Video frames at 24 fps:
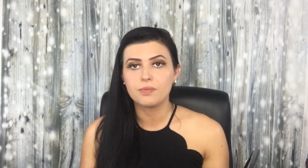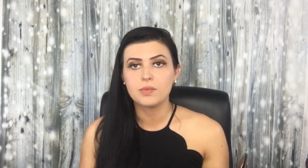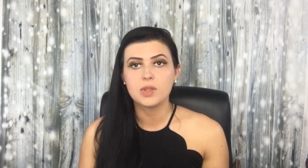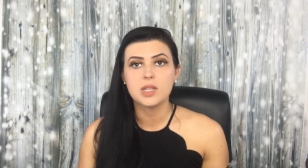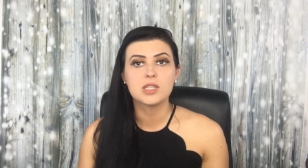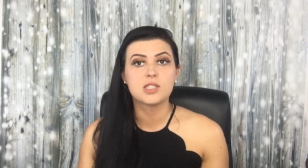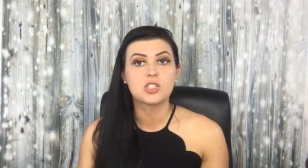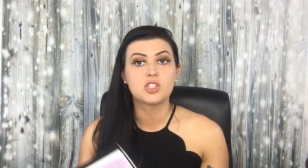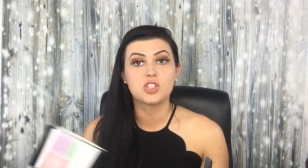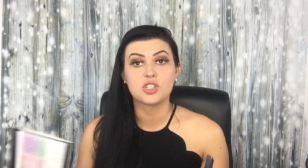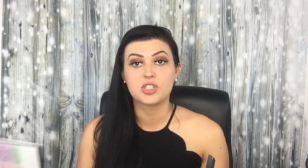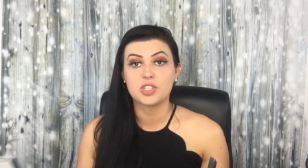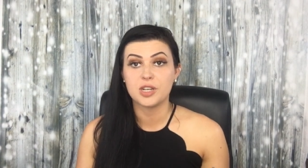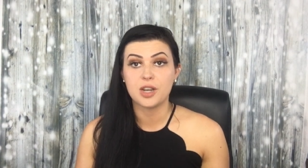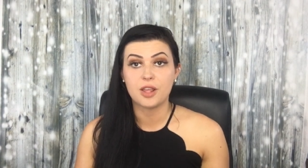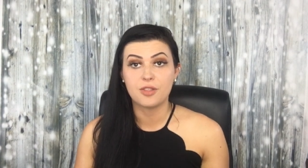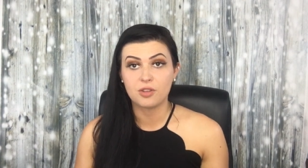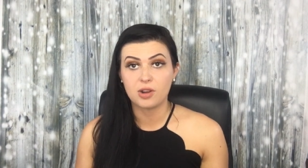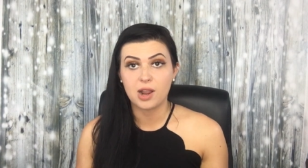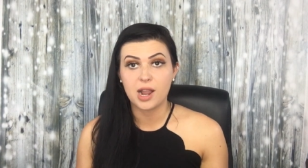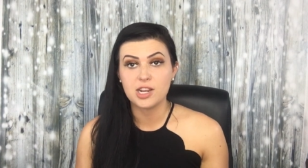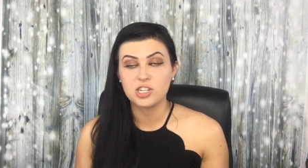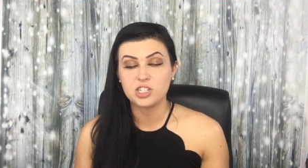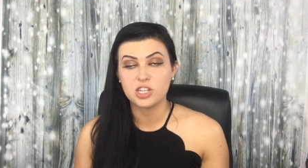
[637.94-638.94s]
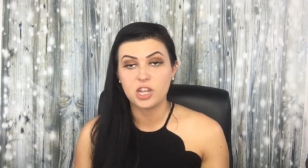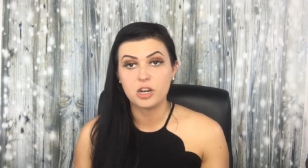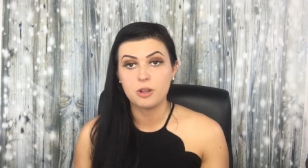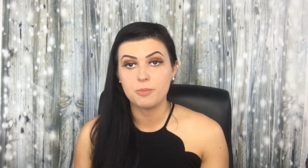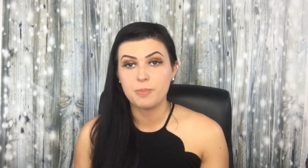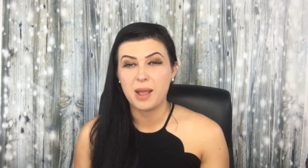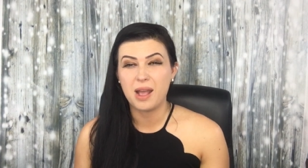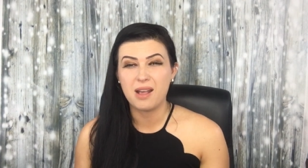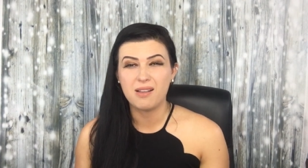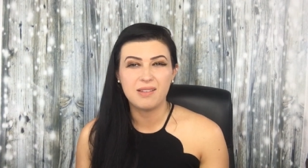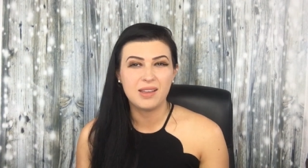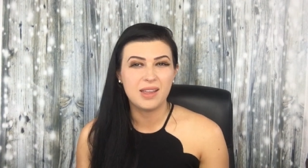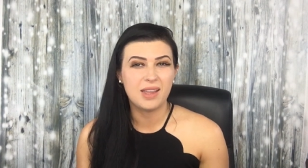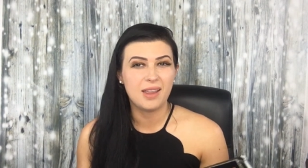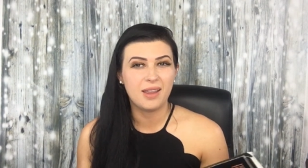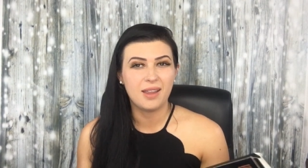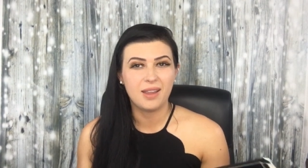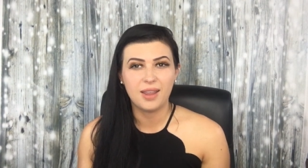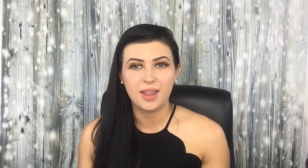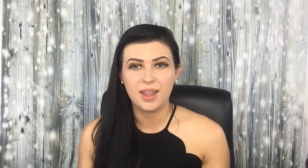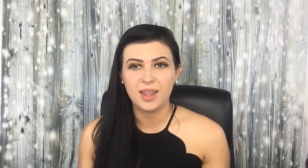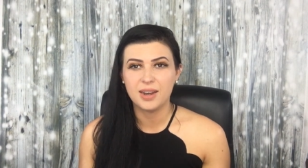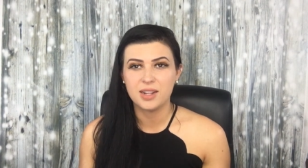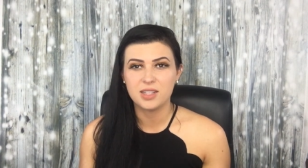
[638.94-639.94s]
it's just another eyeshadow palette,
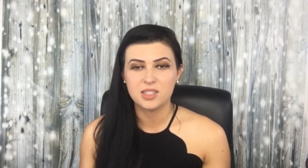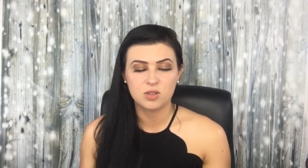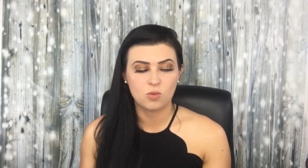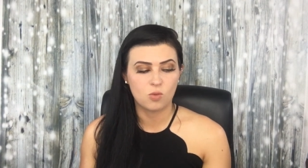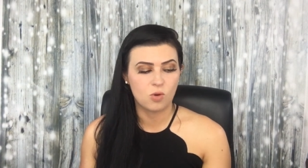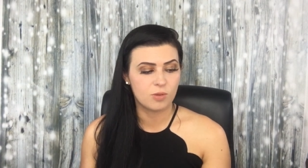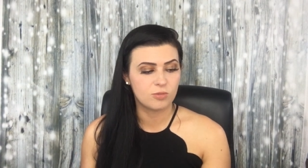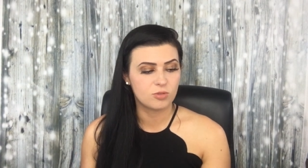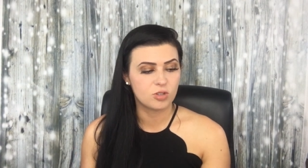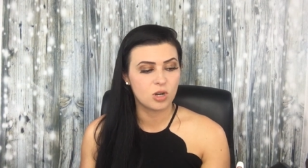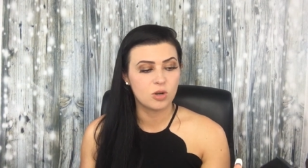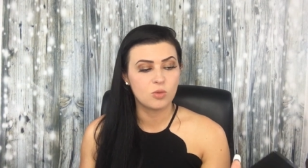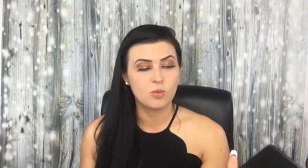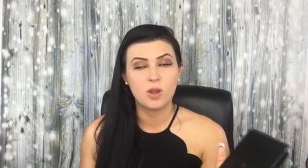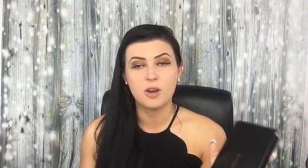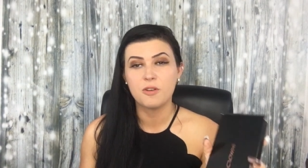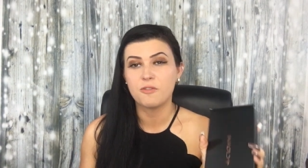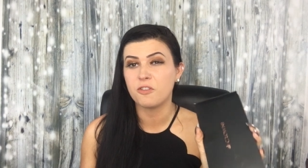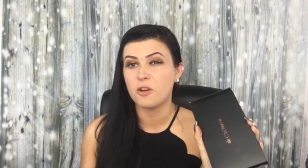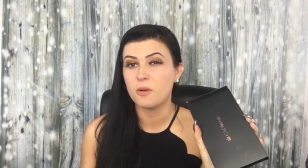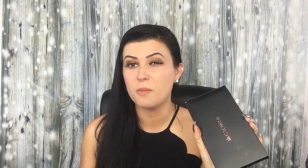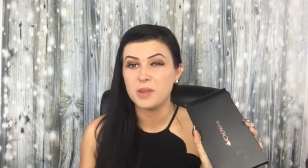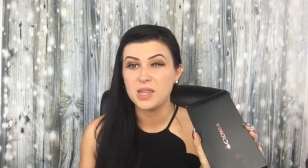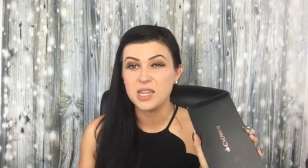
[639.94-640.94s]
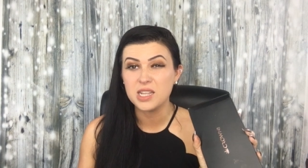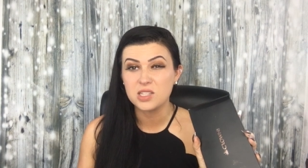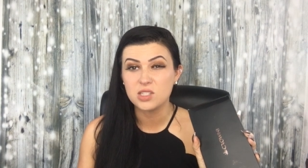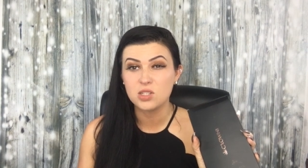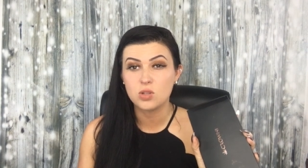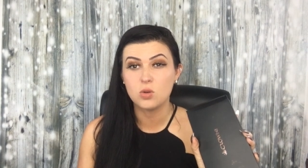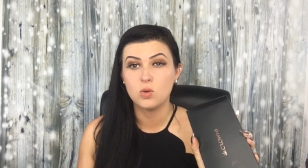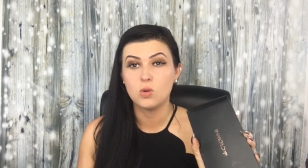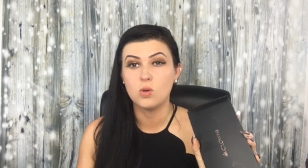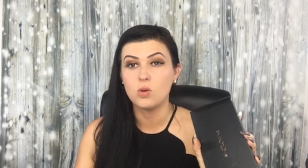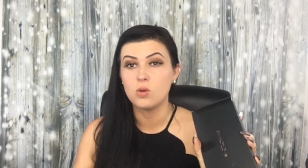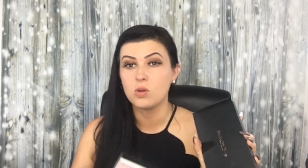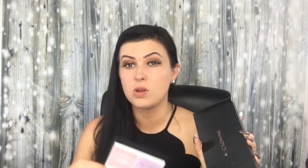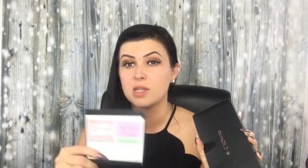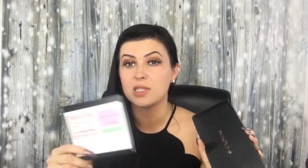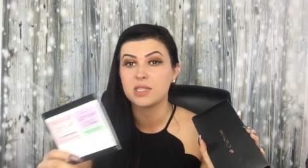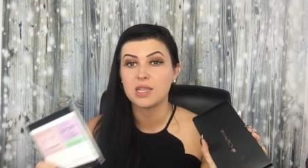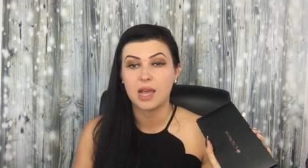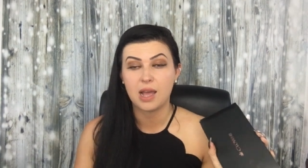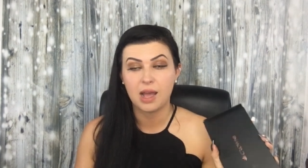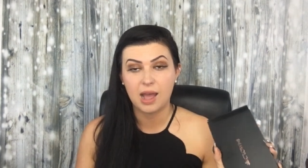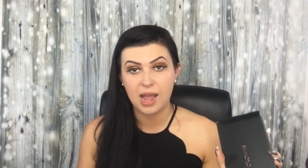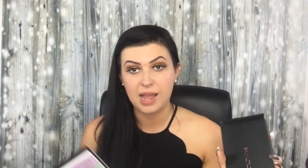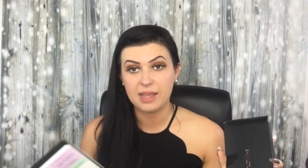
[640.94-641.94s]
and it's a warm tone one. For me, it's cool because
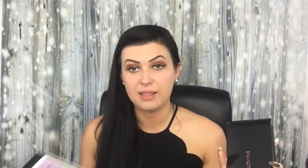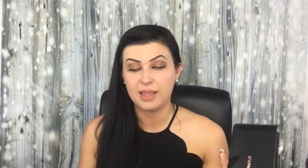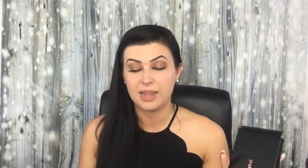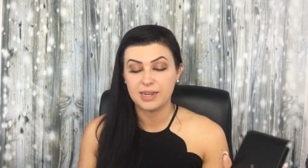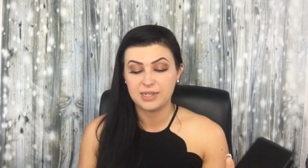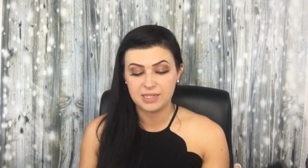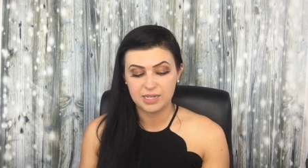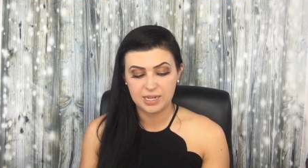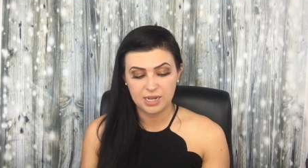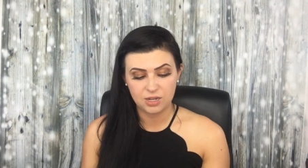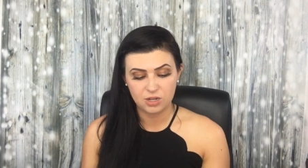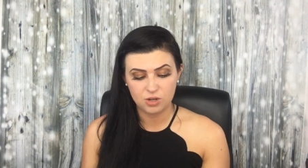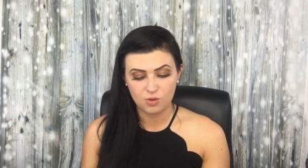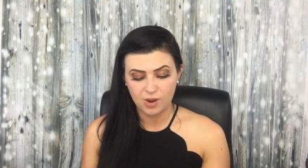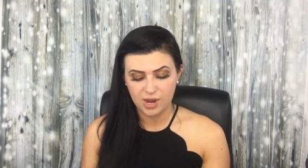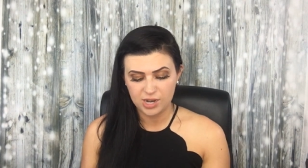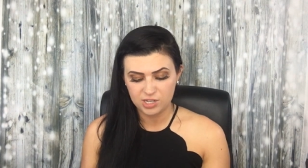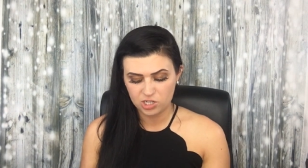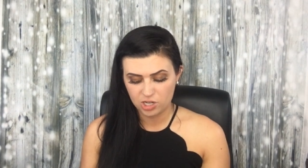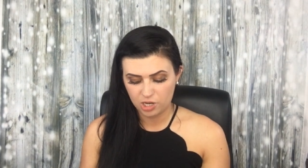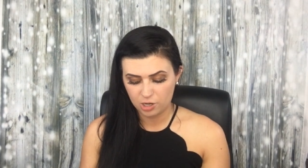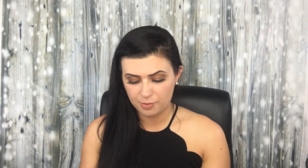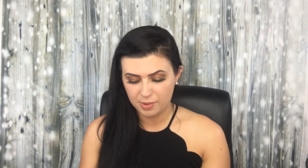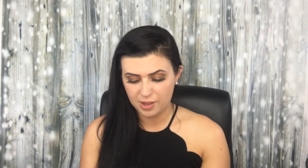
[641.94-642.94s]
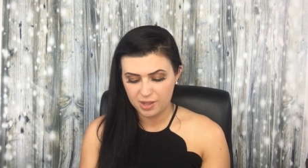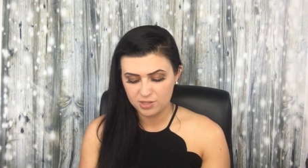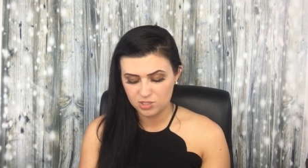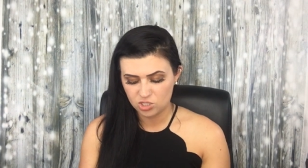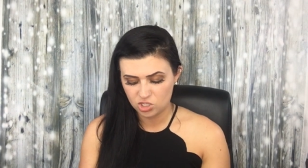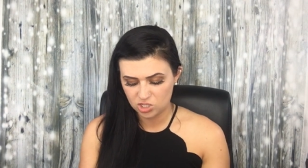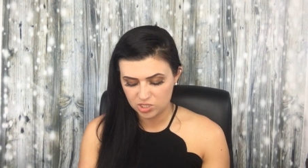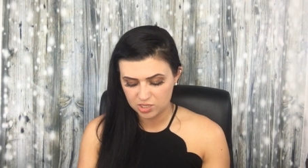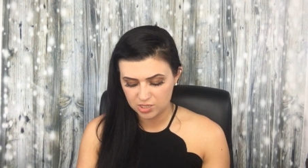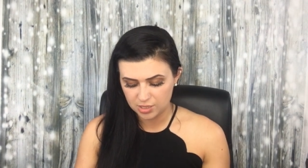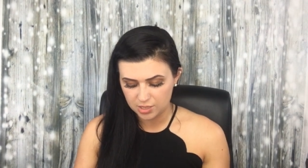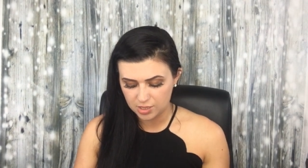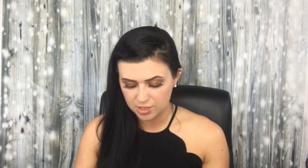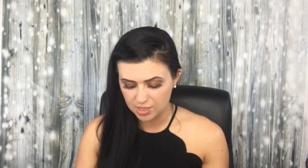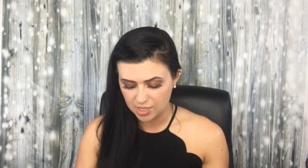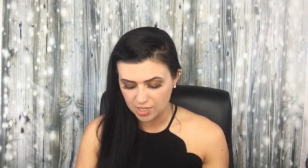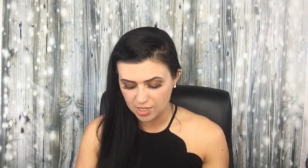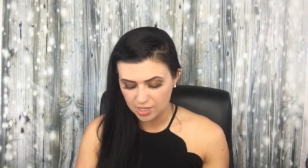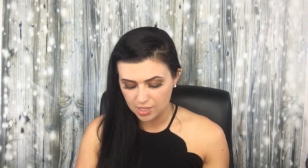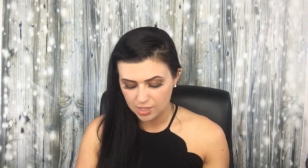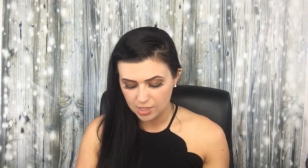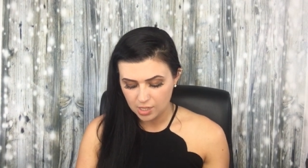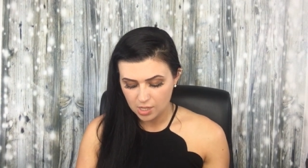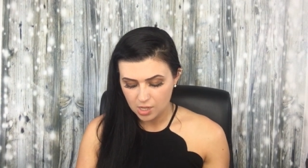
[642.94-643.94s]
I like to get new eyeshadow palettes just to
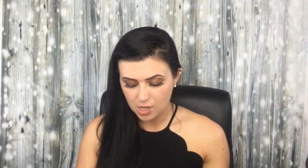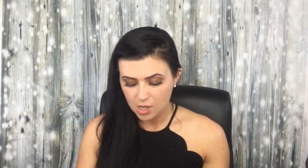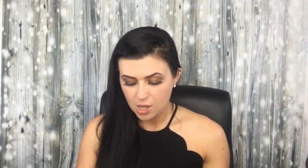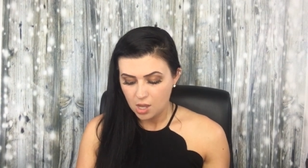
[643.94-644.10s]
see.